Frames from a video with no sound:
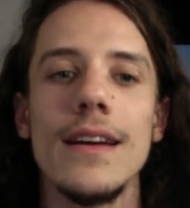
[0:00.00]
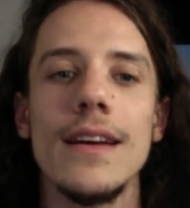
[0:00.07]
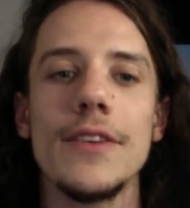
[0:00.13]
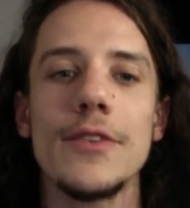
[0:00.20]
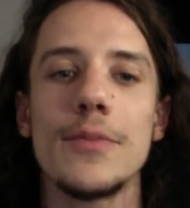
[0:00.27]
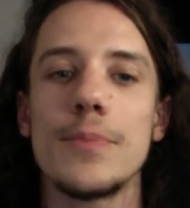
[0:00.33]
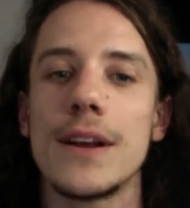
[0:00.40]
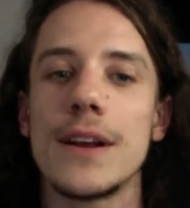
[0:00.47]

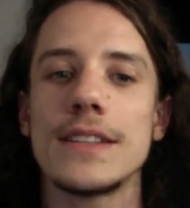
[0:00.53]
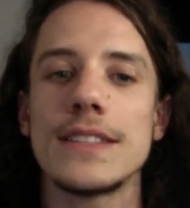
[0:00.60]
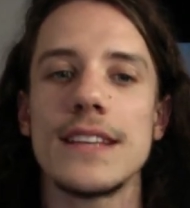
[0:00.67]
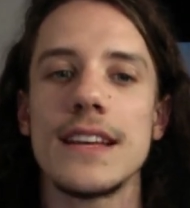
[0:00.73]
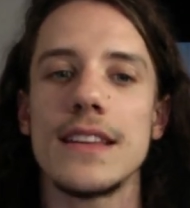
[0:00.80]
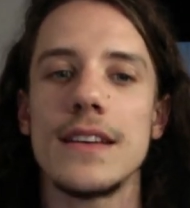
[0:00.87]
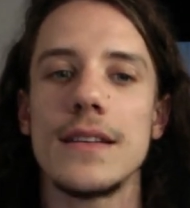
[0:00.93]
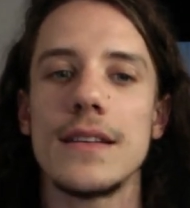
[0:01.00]
you barely see
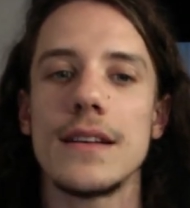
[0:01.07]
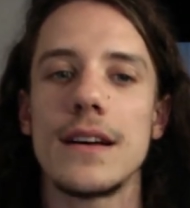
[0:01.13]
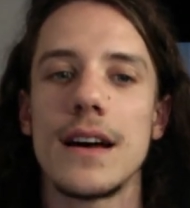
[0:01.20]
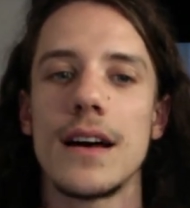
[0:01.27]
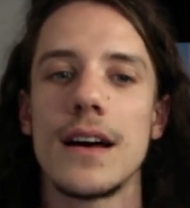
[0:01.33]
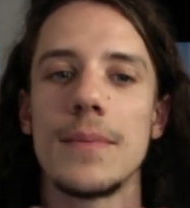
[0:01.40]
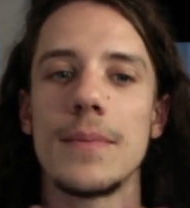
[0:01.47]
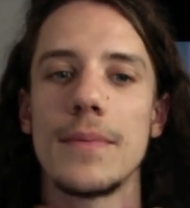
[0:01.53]
any
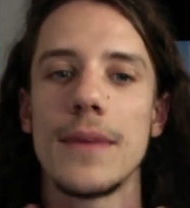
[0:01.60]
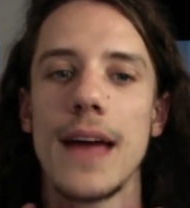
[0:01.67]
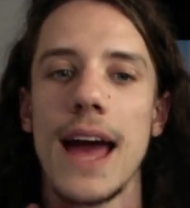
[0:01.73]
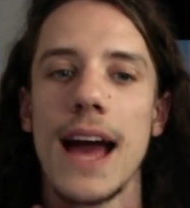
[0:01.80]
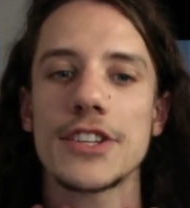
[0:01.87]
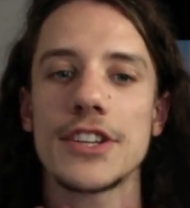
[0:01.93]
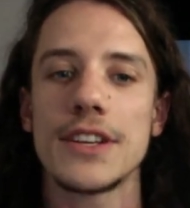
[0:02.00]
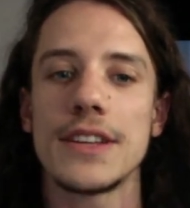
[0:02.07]

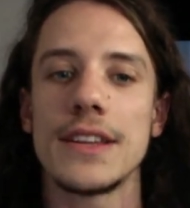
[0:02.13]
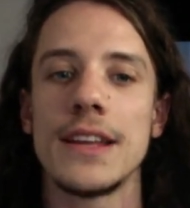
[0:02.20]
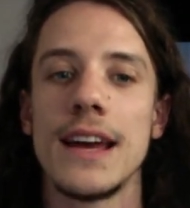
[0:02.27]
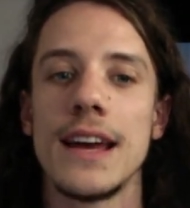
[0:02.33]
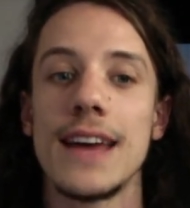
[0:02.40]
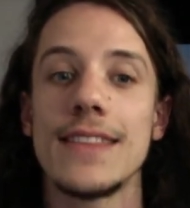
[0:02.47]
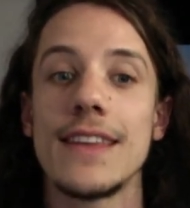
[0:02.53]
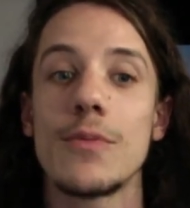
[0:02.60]
action,
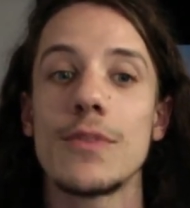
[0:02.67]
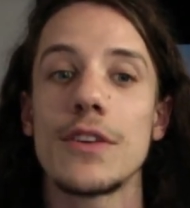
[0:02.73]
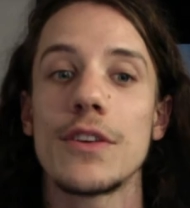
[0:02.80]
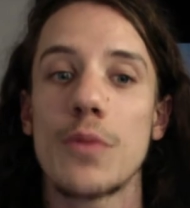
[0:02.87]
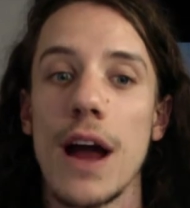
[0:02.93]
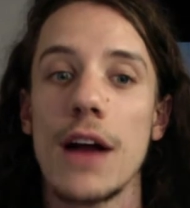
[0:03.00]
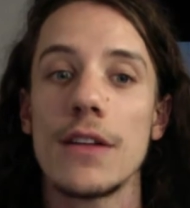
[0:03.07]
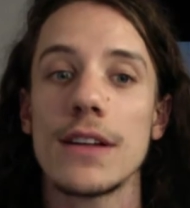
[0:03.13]
and then when the
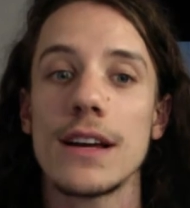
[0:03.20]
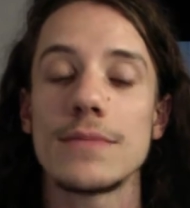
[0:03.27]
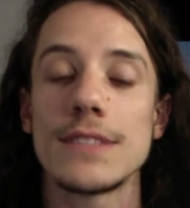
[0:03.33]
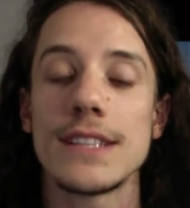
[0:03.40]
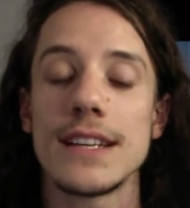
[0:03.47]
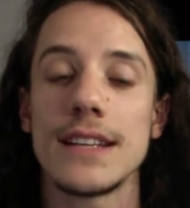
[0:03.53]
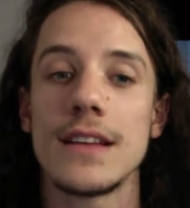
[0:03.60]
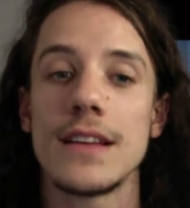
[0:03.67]
growl
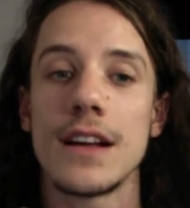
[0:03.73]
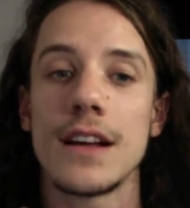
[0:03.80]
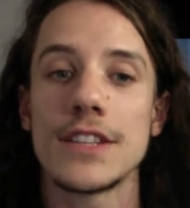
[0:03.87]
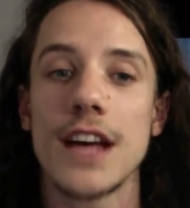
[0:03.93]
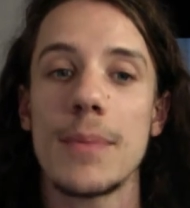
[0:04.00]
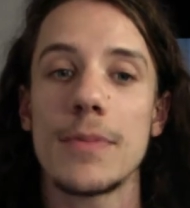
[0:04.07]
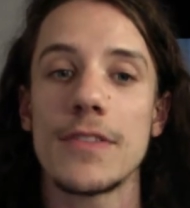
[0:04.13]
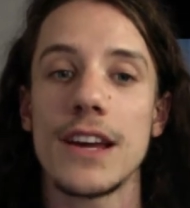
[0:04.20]
comes in on
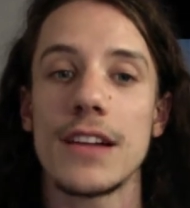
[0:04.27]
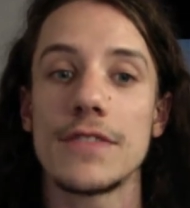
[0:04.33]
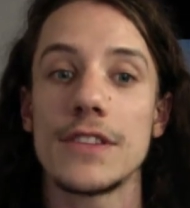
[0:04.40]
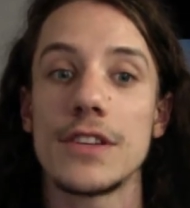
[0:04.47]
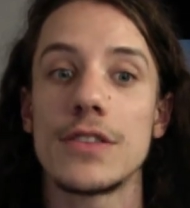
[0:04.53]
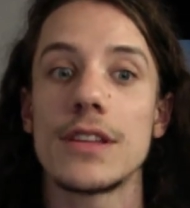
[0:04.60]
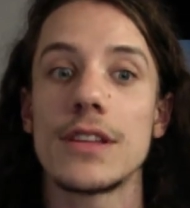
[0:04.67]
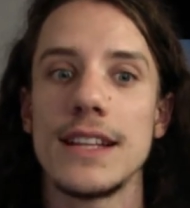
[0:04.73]
top of the healthy
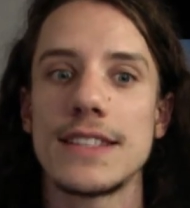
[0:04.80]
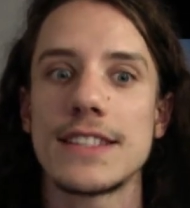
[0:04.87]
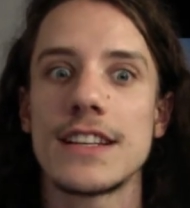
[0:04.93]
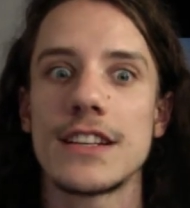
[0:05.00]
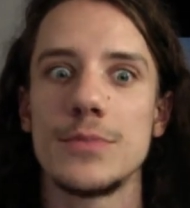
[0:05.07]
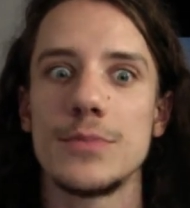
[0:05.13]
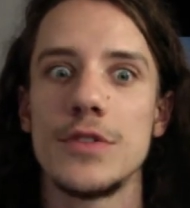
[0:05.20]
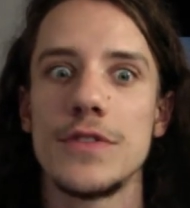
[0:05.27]
note, it
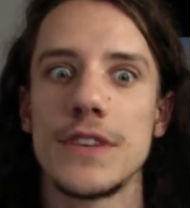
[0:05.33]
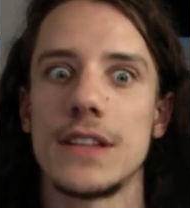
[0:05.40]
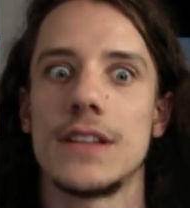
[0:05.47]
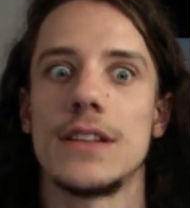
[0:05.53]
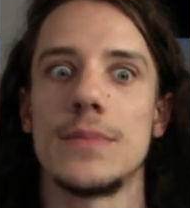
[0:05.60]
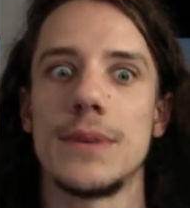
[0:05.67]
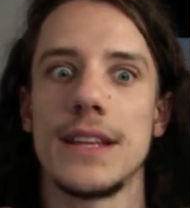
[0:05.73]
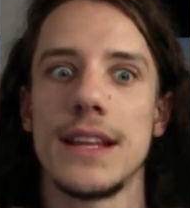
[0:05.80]
starts moving a
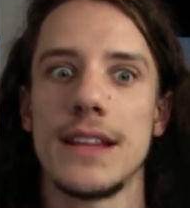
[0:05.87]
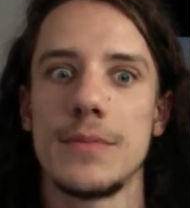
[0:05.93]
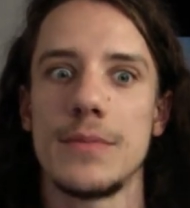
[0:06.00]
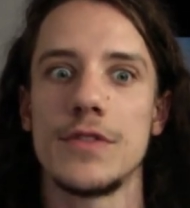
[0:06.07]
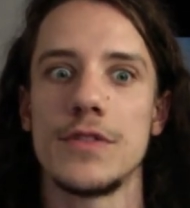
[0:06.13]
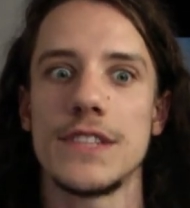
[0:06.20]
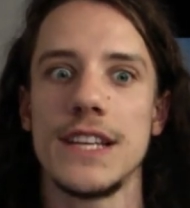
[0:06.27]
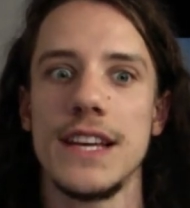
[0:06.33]
little bit and it
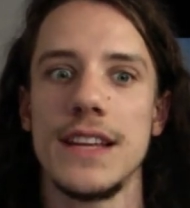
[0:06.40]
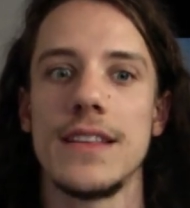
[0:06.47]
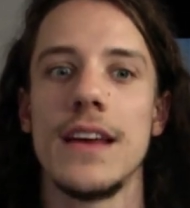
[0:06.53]
moves in.